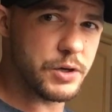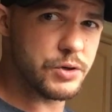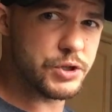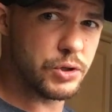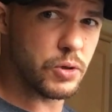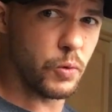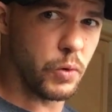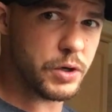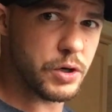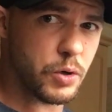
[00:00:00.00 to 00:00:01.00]
understood
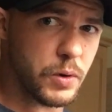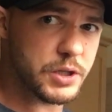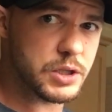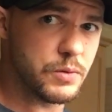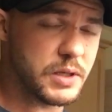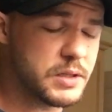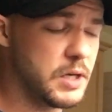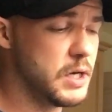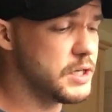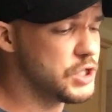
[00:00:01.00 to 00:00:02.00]
what your question was.
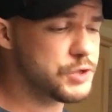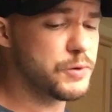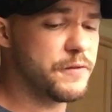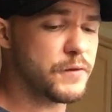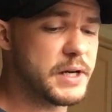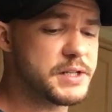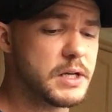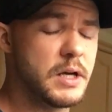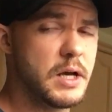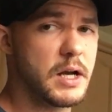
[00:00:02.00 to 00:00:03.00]
You just rephrase
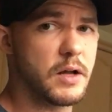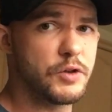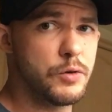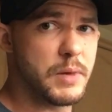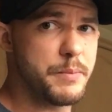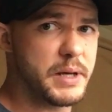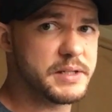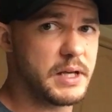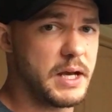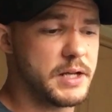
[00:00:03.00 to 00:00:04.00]
it and I'll do my best
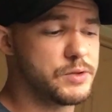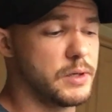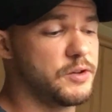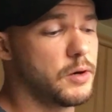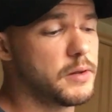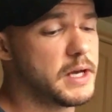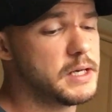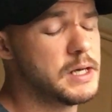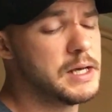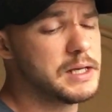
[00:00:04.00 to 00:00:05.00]
to answer. Until then,
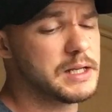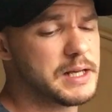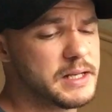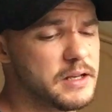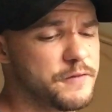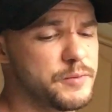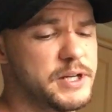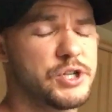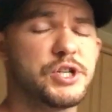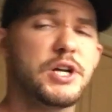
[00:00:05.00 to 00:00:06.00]
you like the
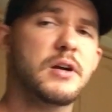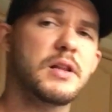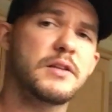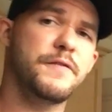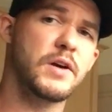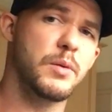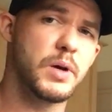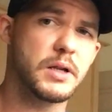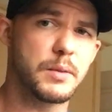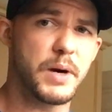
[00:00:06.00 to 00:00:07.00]
information, share it. Click the fucking
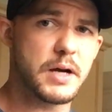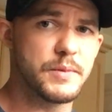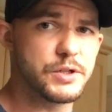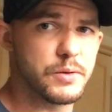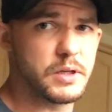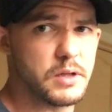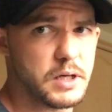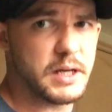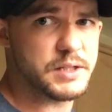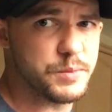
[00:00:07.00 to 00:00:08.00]
button at the bottom of the screen you're
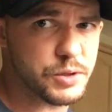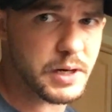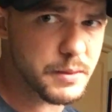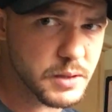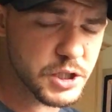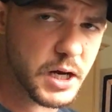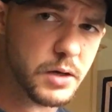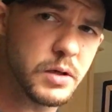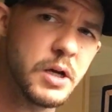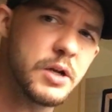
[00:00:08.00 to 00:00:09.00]
looking at. Subscribe to the
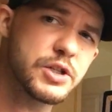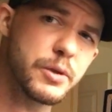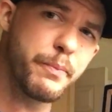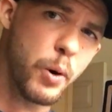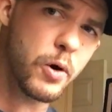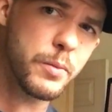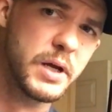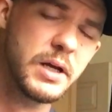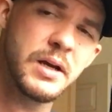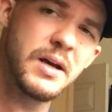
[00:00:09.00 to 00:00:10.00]
channel. Support
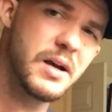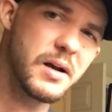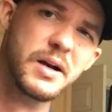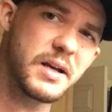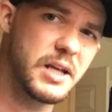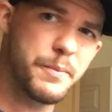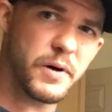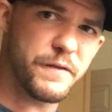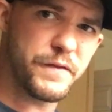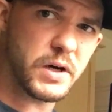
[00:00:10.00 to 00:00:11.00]
me. And I'm going to keep
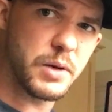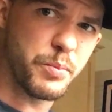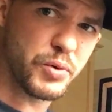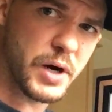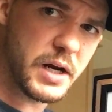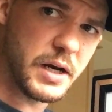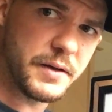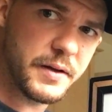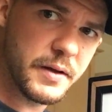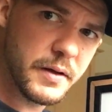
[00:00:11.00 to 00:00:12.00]
on fucking bringing it.